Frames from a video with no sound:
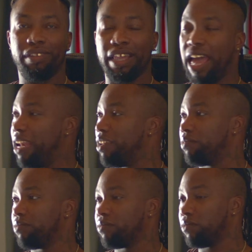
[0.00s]
that?
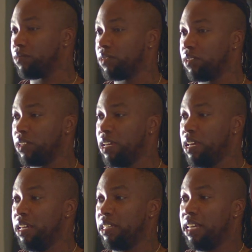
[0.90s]
So
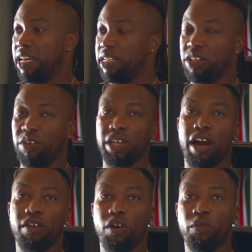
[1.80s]
yeah, so
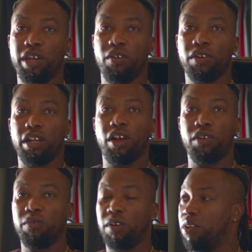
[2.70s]
y'all know we on
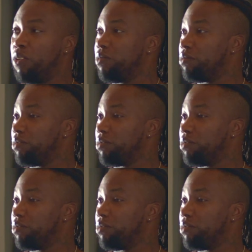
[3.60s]
Kololi Road,